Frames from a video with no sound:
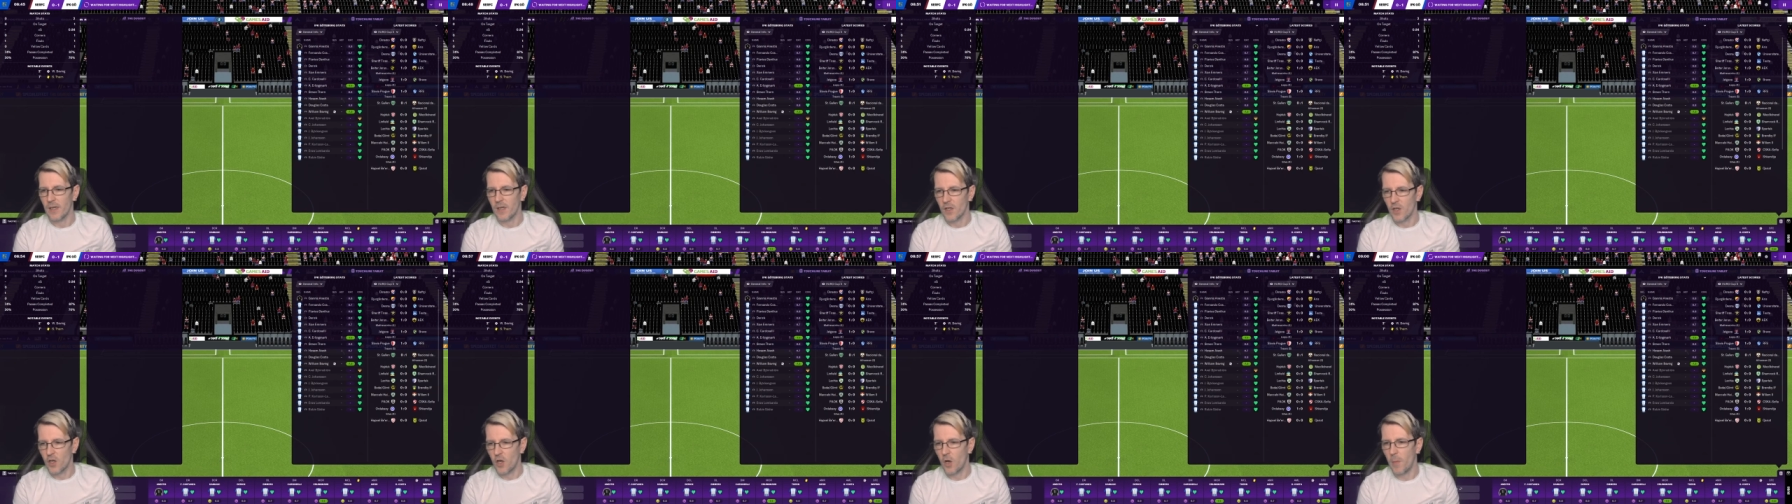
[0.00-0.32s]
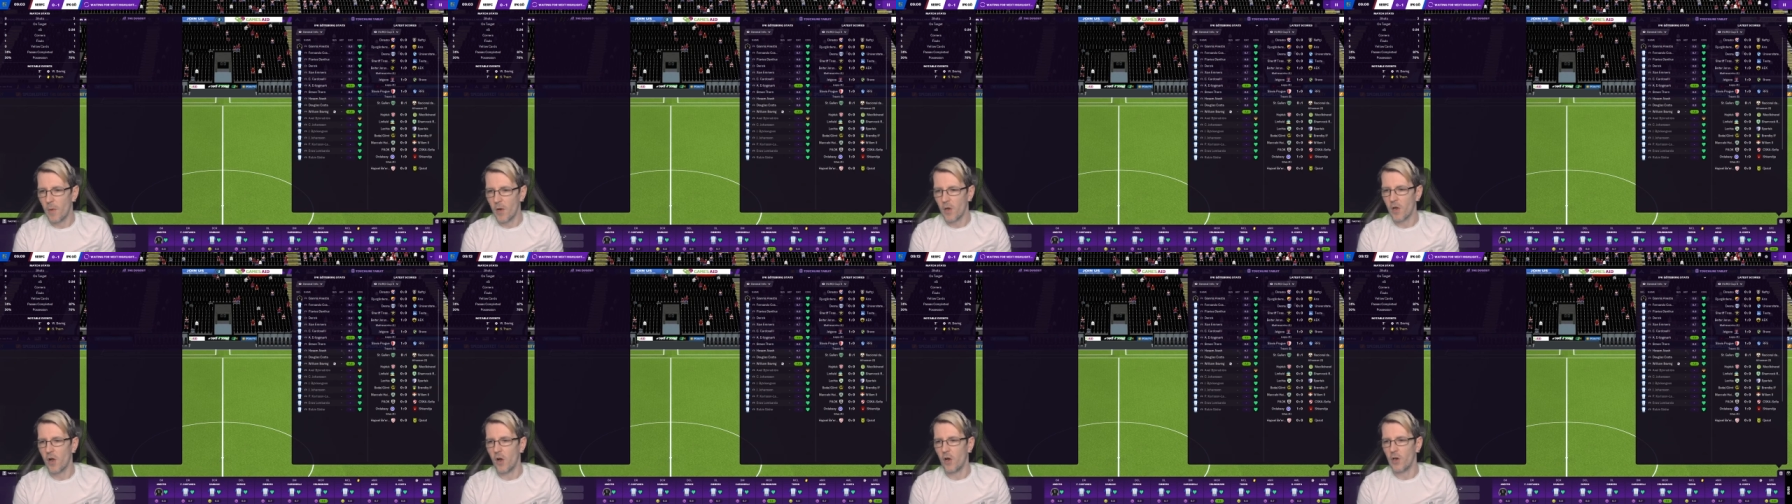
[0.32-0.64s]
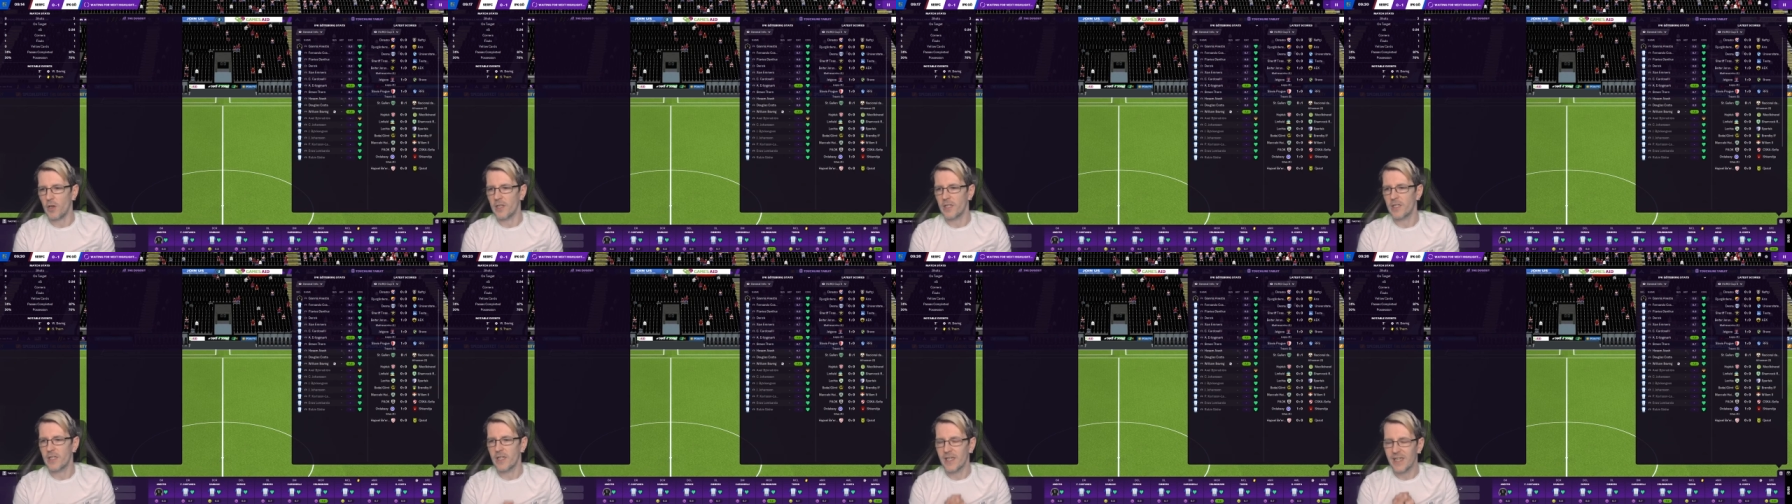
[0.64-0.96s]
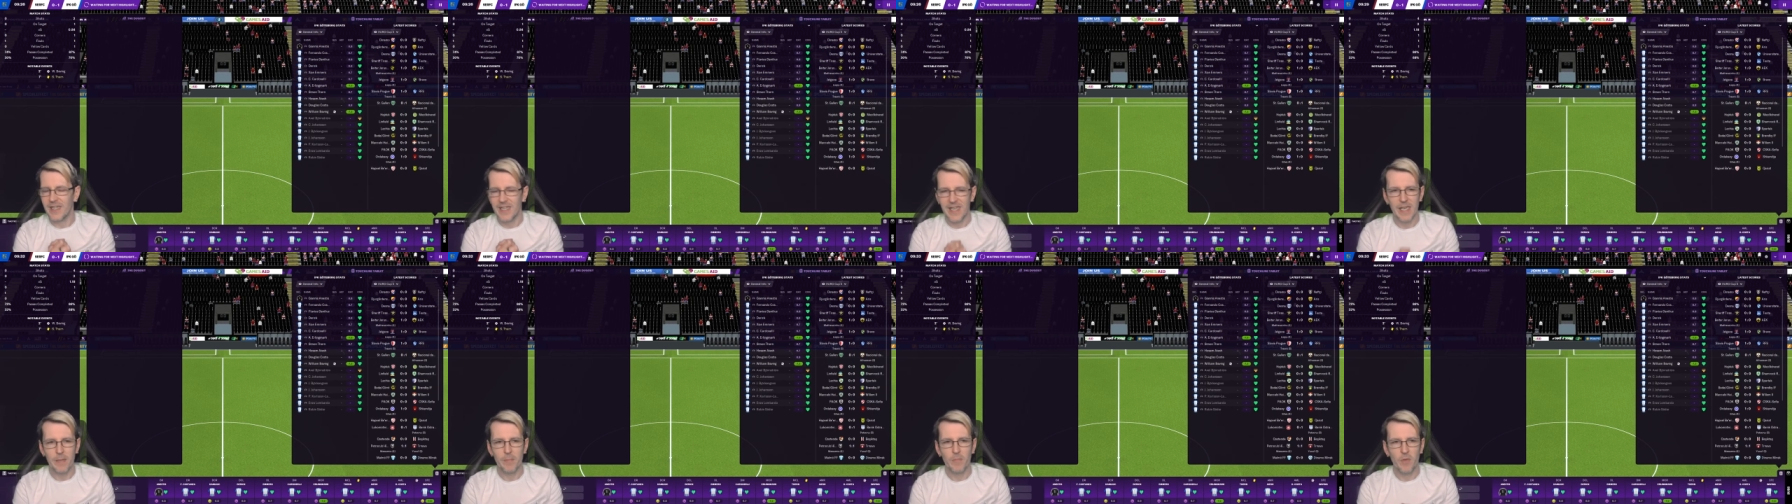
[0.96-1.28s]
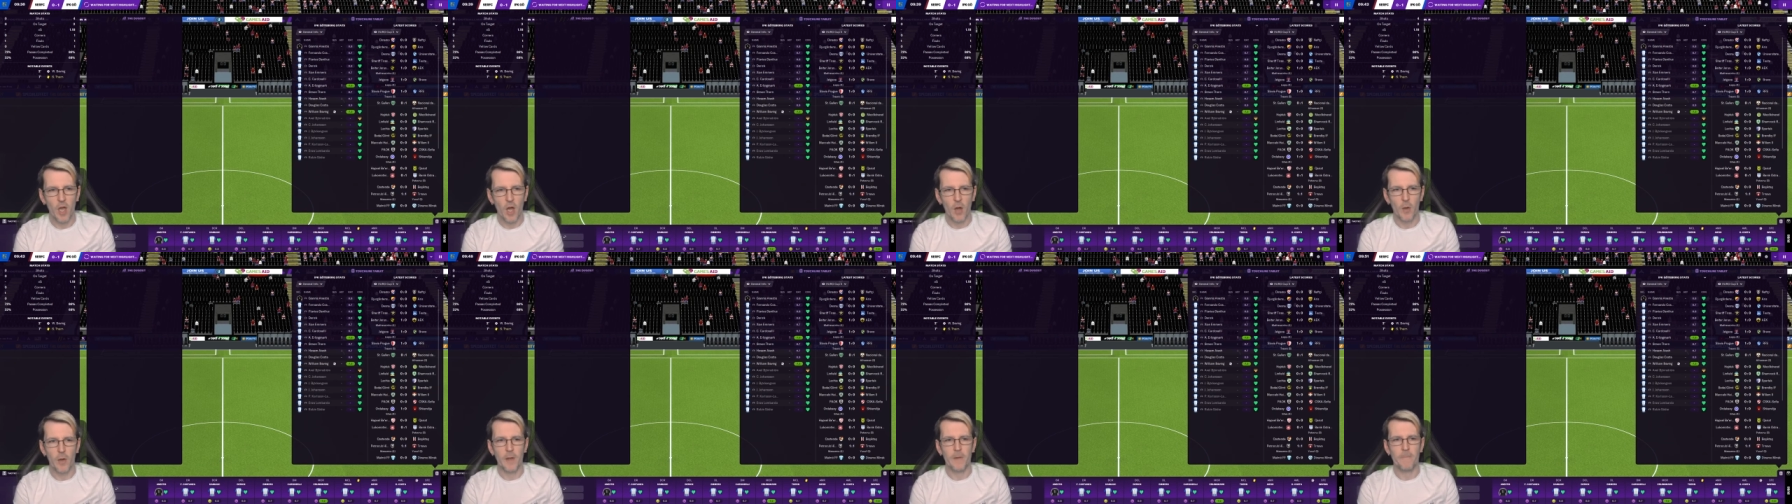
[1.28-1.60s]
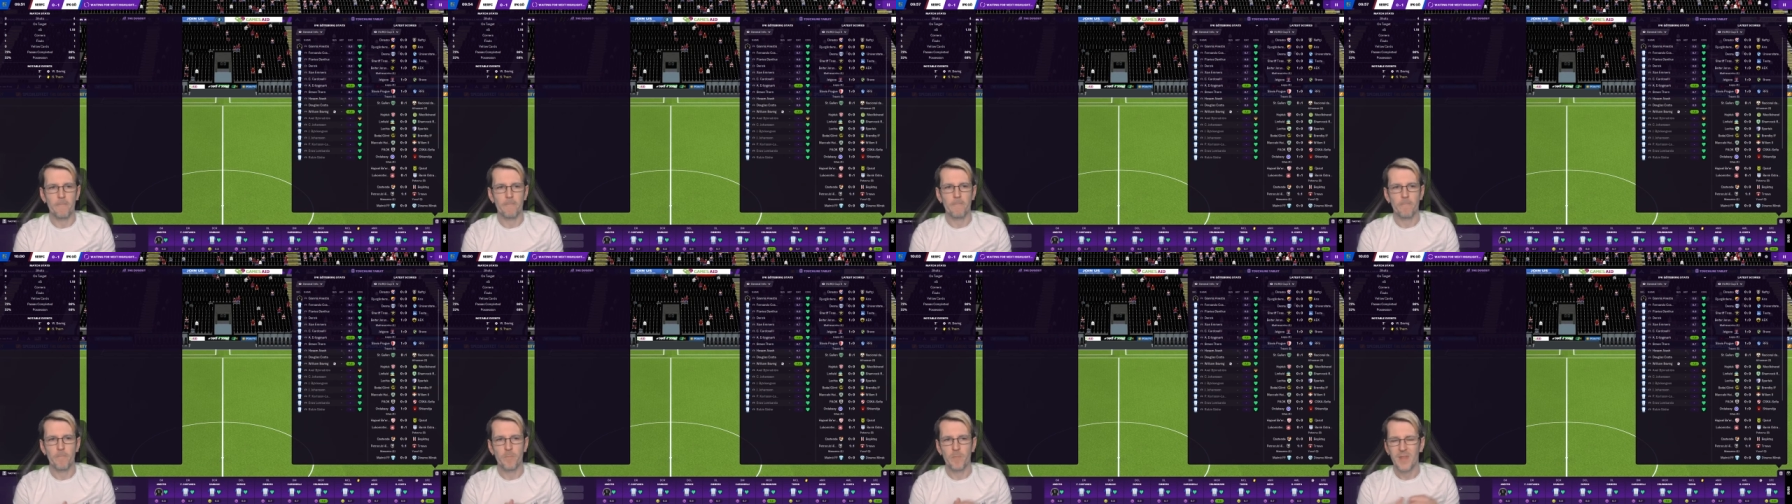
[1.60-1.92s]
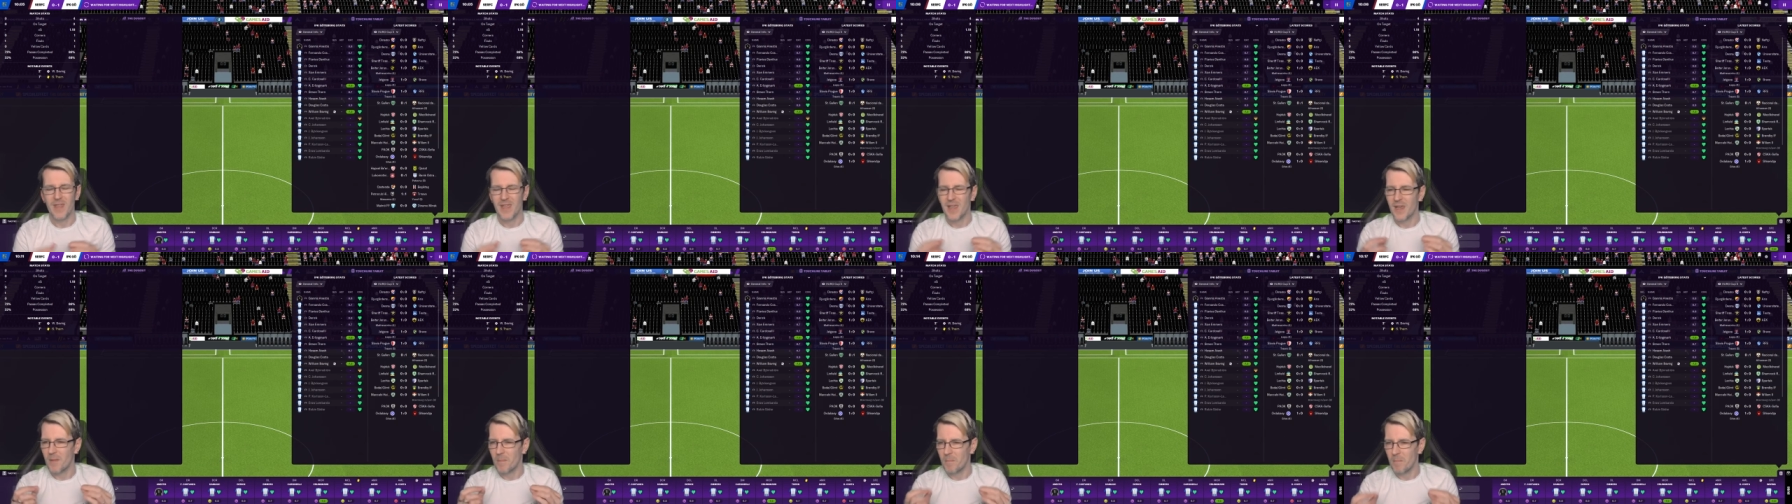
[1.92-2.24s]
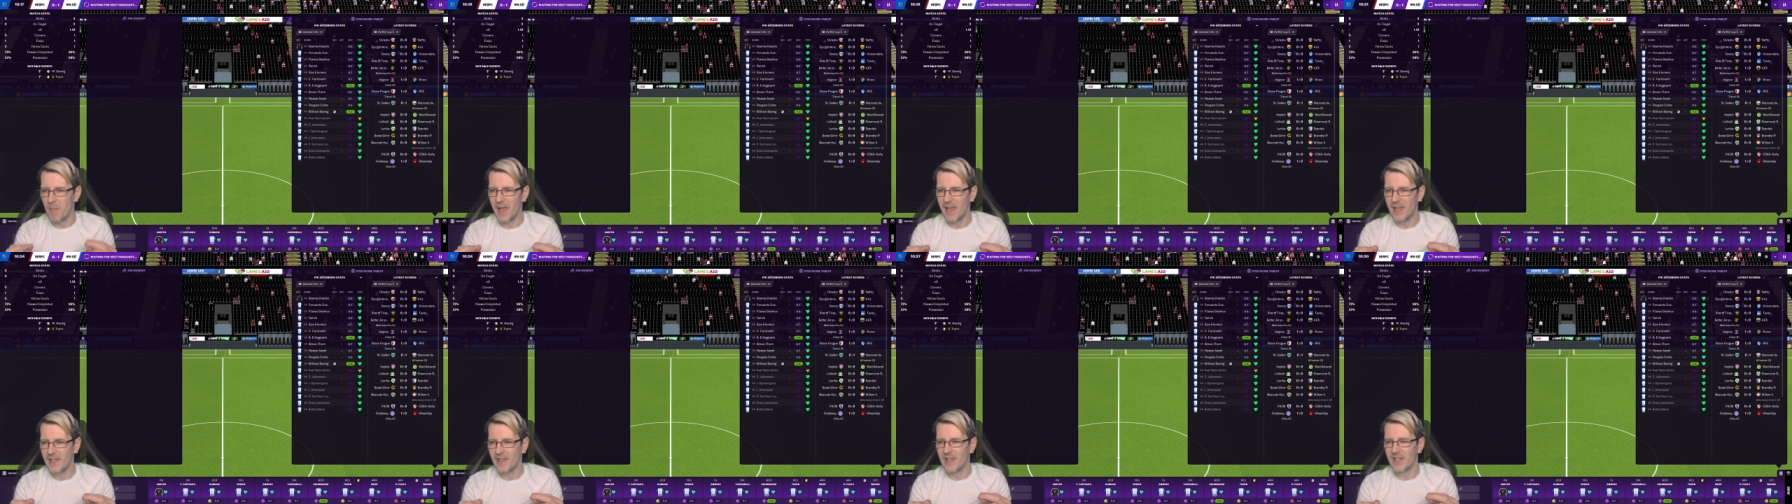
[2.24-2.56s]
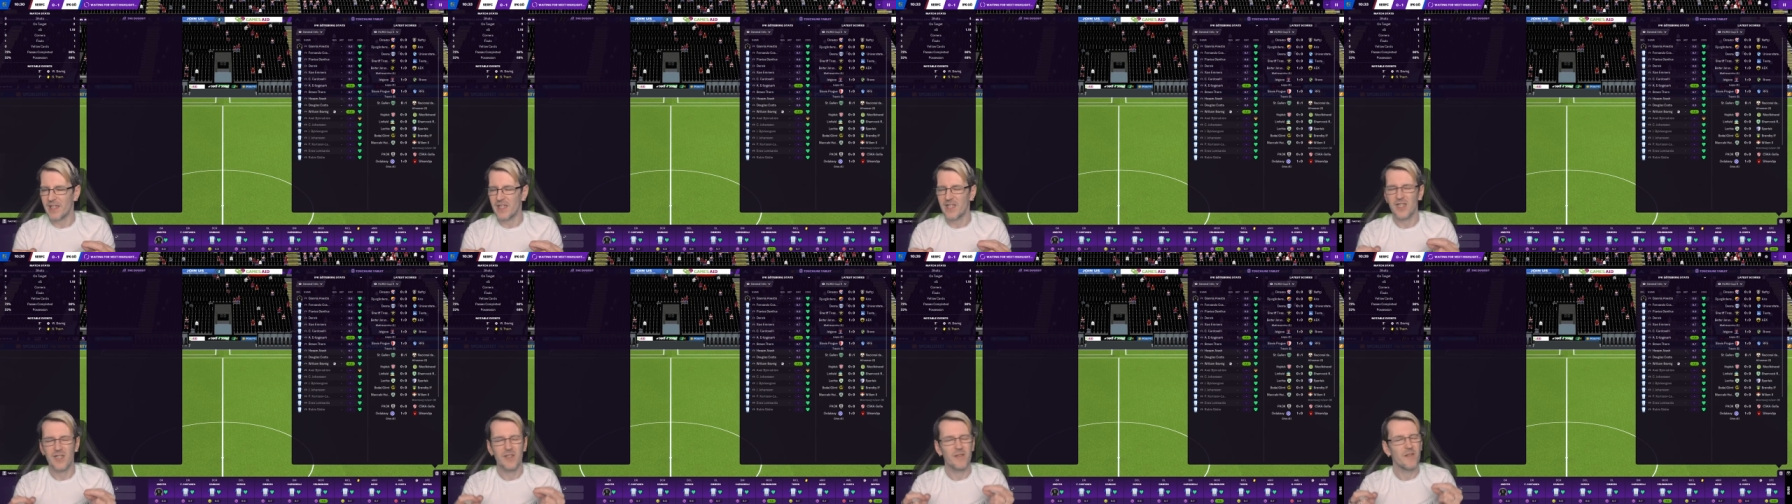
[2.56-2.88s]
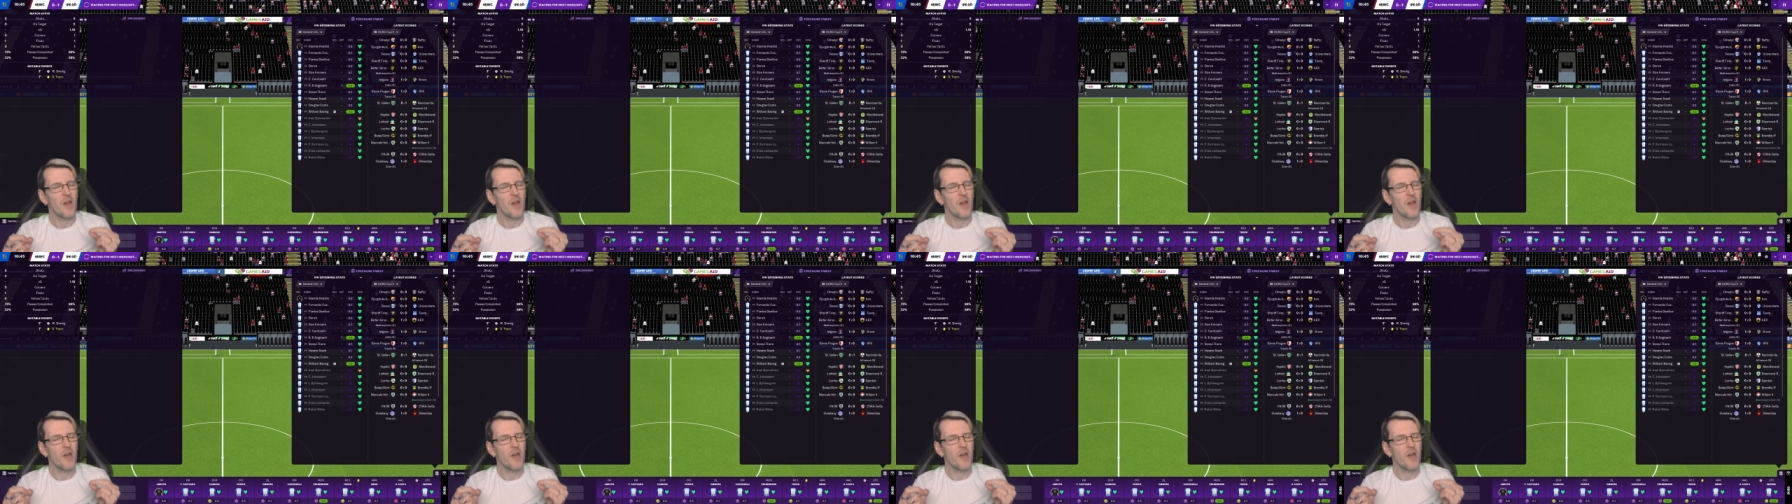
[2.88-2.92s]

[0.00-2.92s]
Come on, guys. Keep going. Make this